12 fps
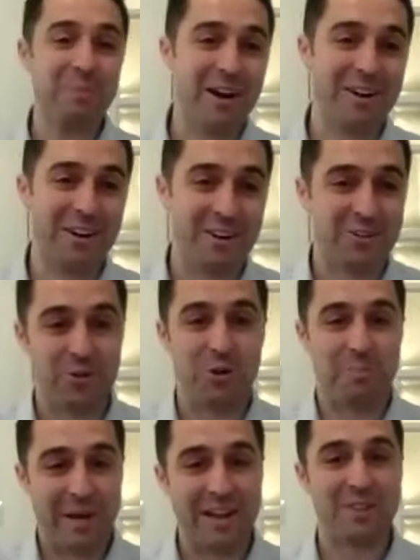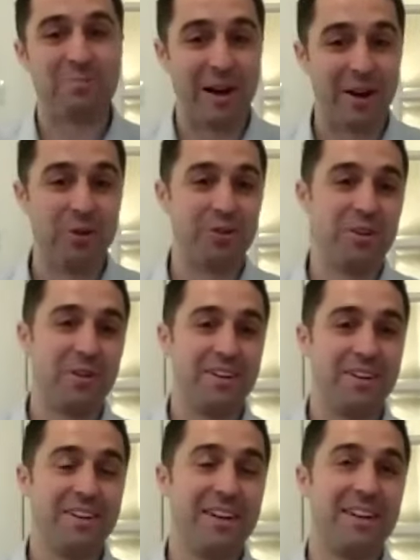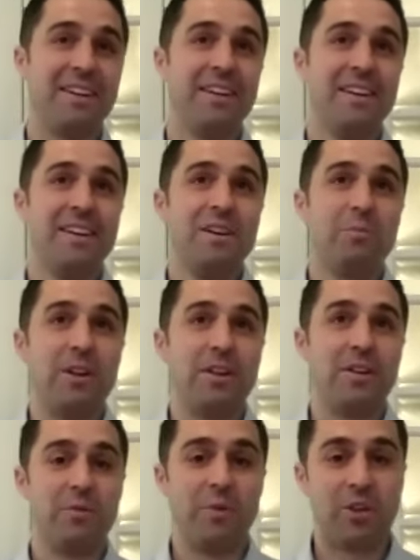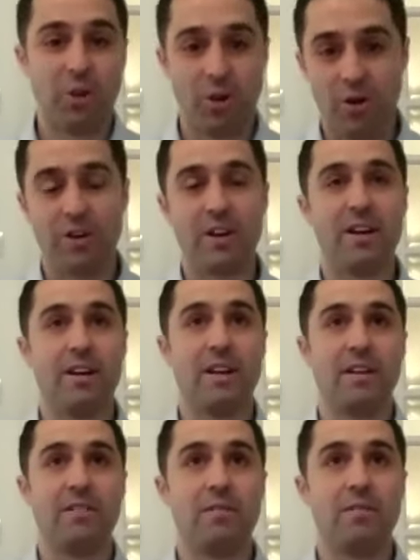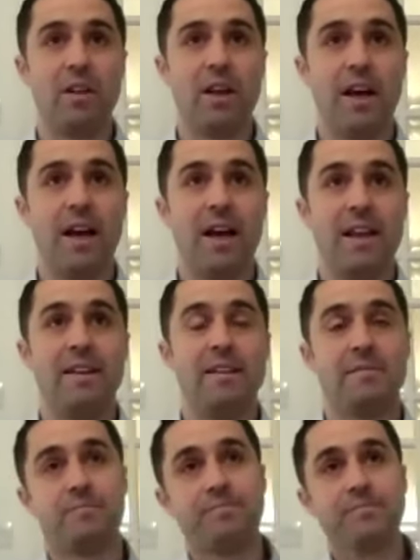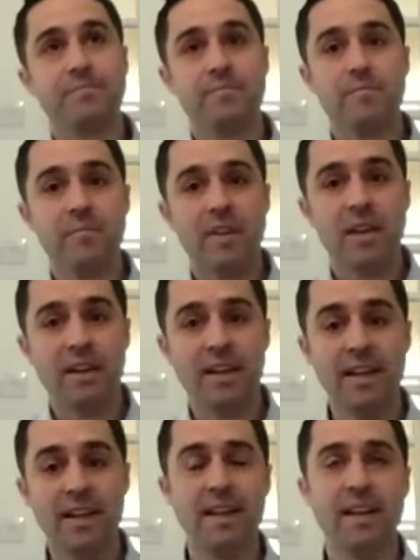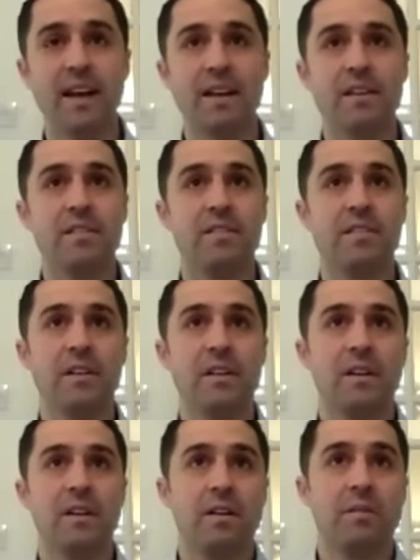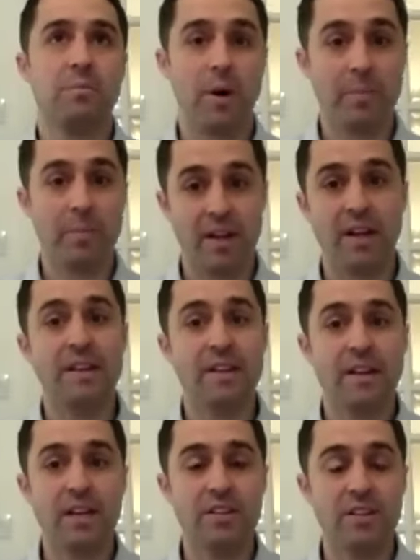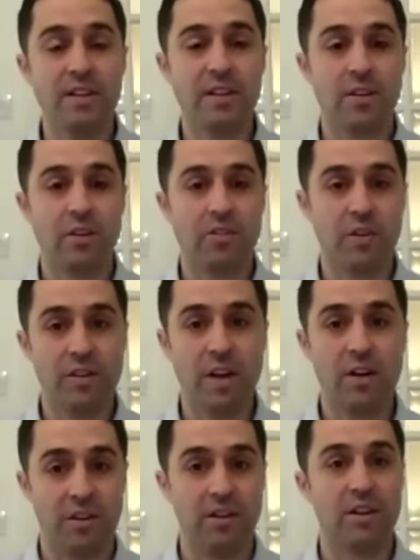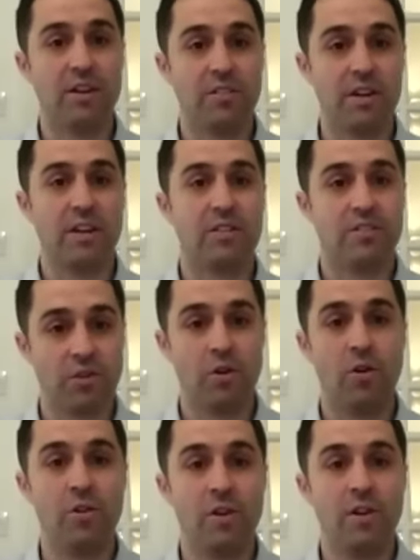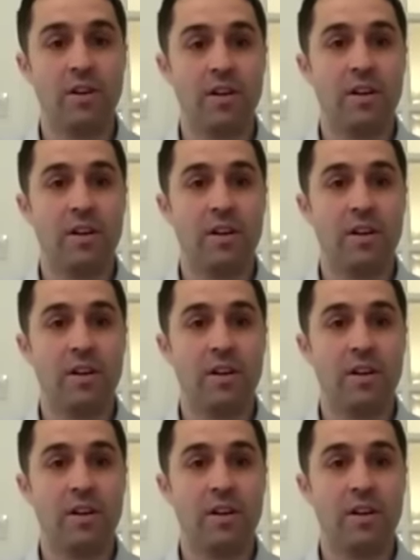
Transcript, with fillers: partner, stroke best pal. Like yeah. we, we talk like, and he is plumbing and heating engineer, so he's got a really, really strong,